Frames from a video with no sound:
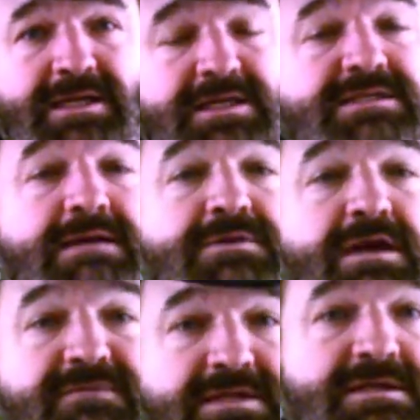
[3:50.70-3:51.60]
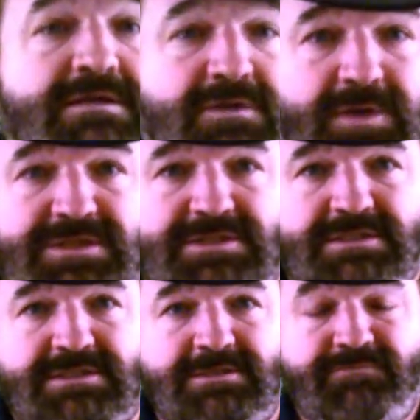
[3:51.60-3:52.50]
anytime you have end-to-end
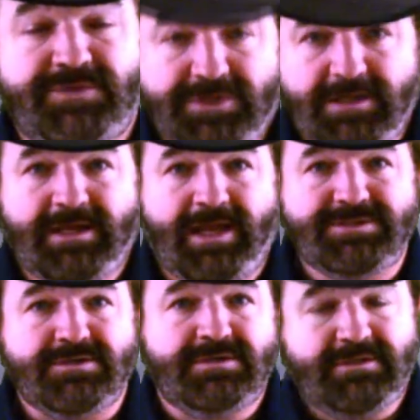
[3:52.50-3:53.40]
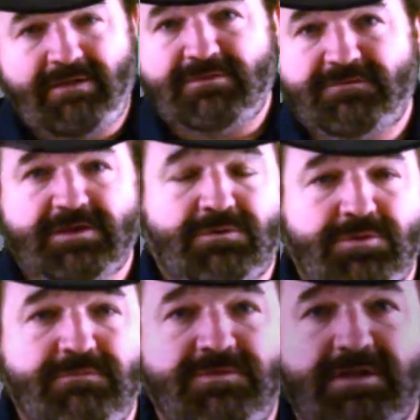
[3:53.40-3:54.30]
questions, to get an answer, do you have to fill a
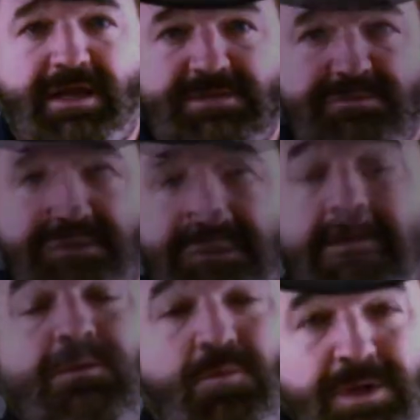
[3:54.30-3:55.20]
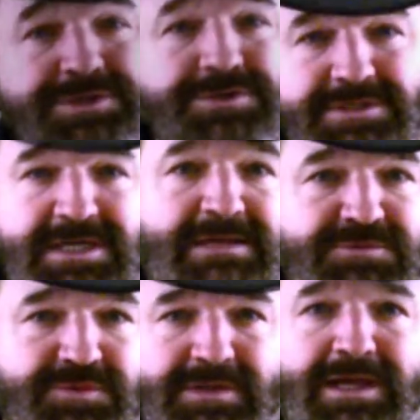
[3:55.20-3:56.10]
room full of experts? Once your
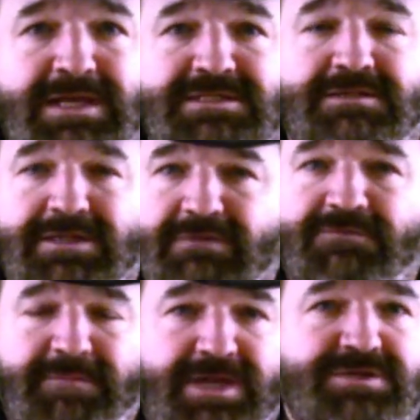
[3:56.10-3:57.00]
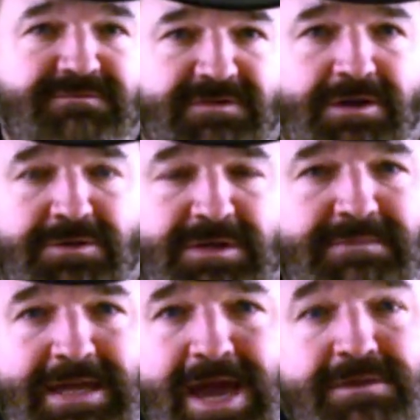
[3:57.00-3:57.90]
teams realize that their information flow can
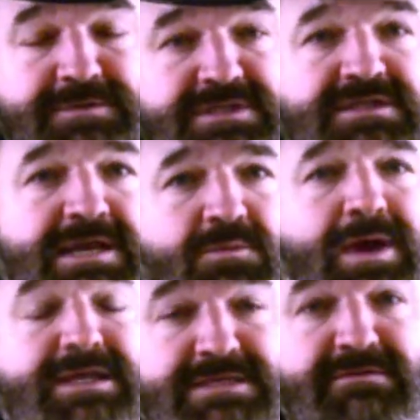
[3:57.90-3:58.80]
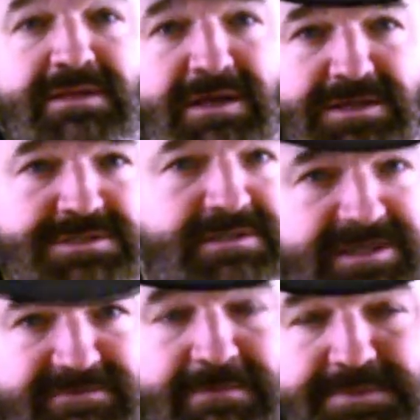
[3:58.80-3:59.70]
be handled the same way as everything else in
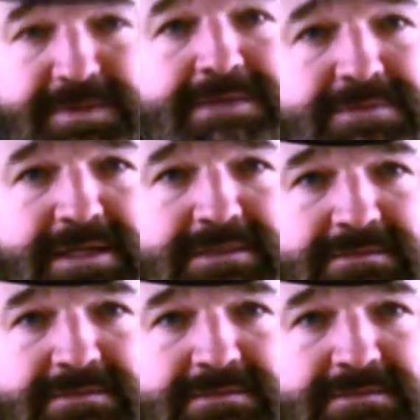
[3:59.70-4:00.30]
their DevOps pipeline,